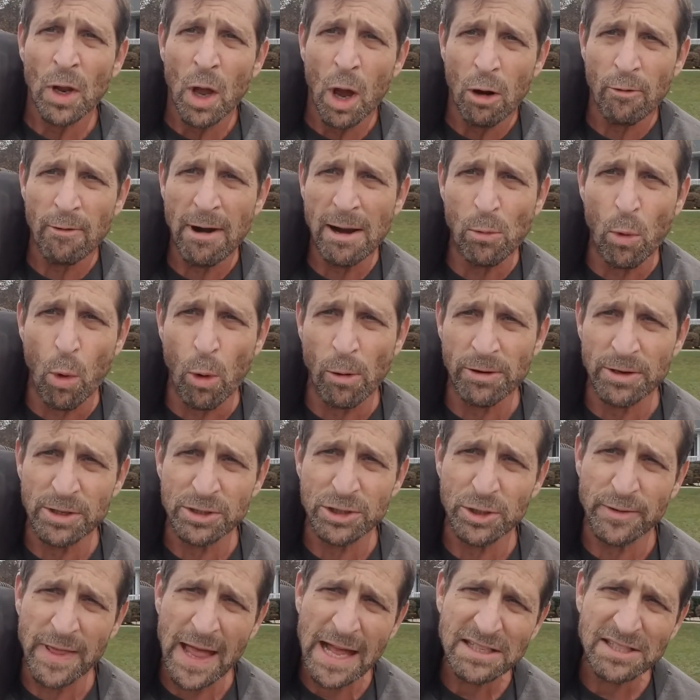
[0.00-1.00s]
All right,
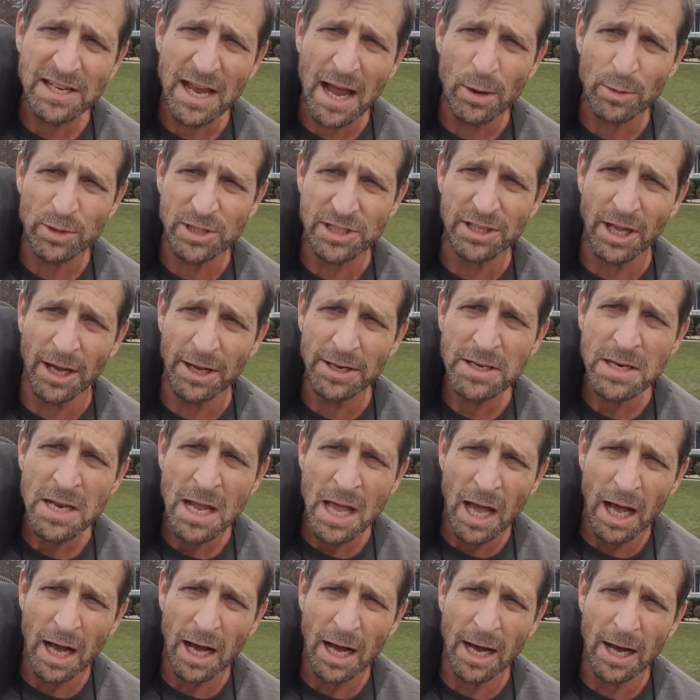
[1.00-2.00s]
Warriors, so that's how it's done.
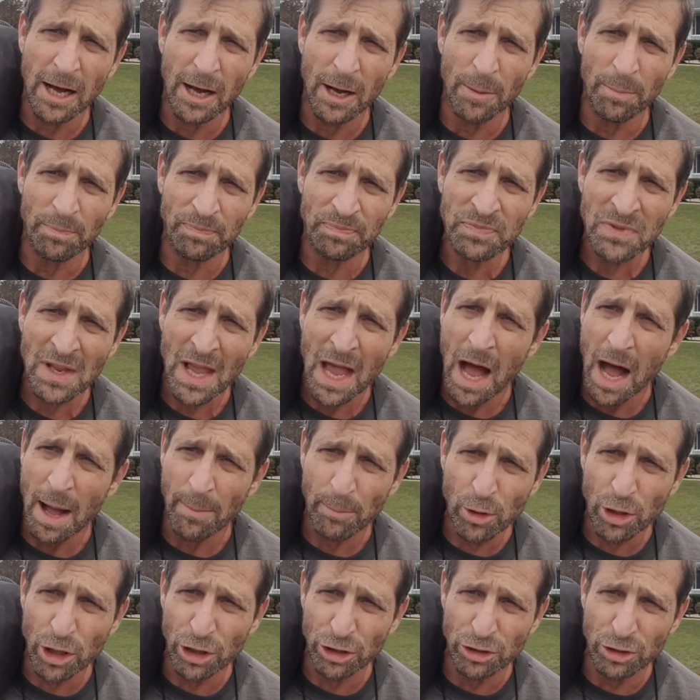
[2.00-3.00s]
I'm
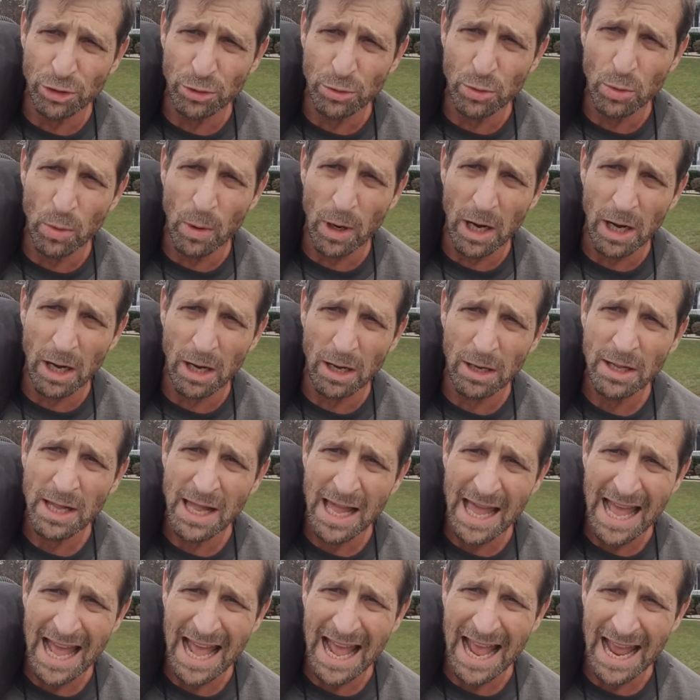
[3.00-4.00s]
going to do
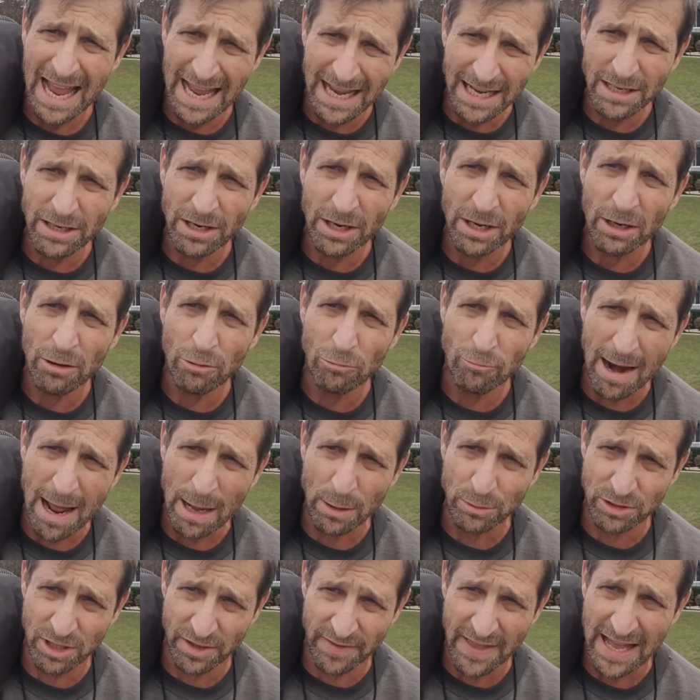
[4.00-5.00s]
8
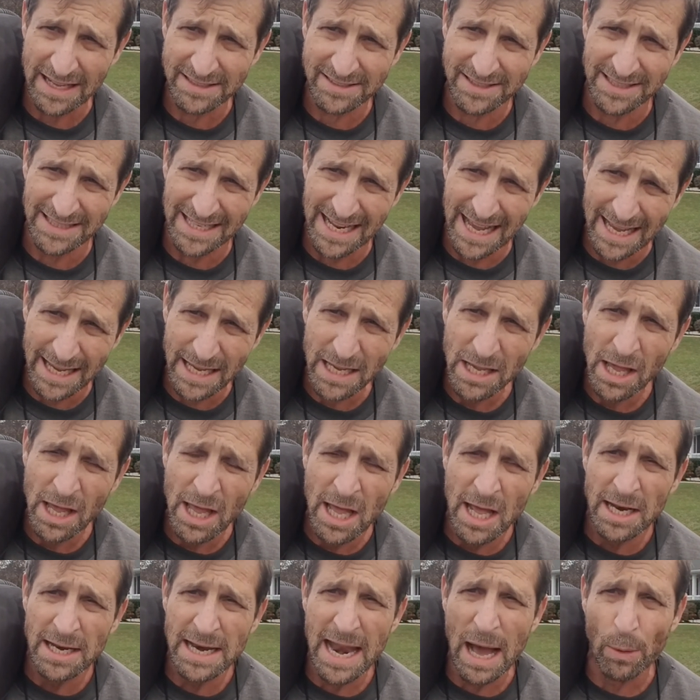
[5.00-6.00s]
rounds of that today.
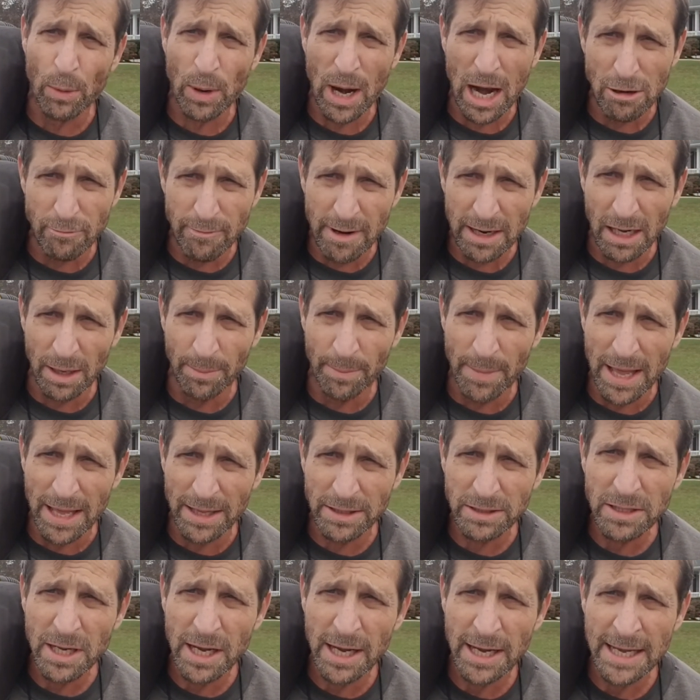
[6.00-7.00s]
Now, what I
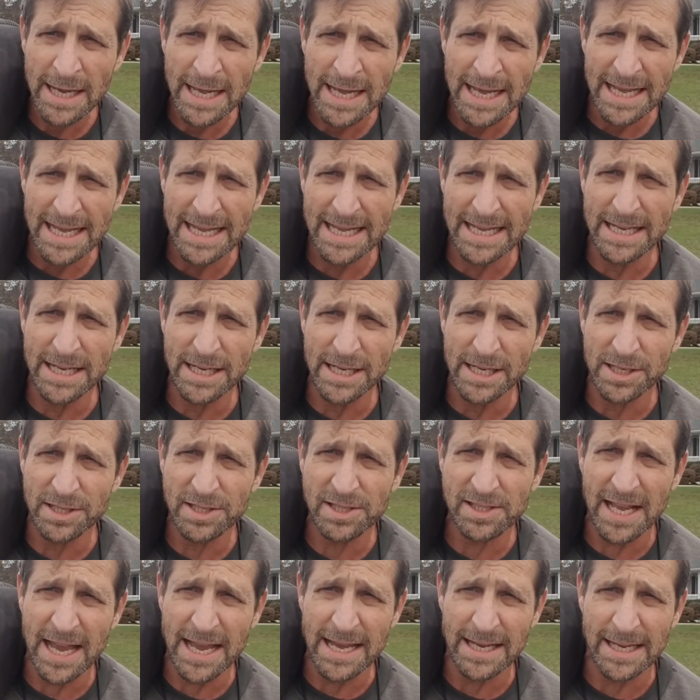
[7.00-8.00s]
recommend
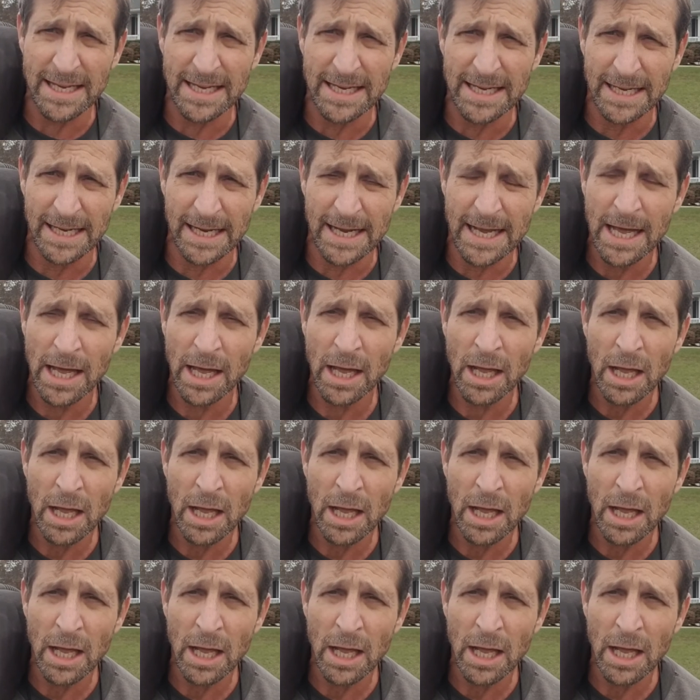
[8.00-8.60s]
is taking,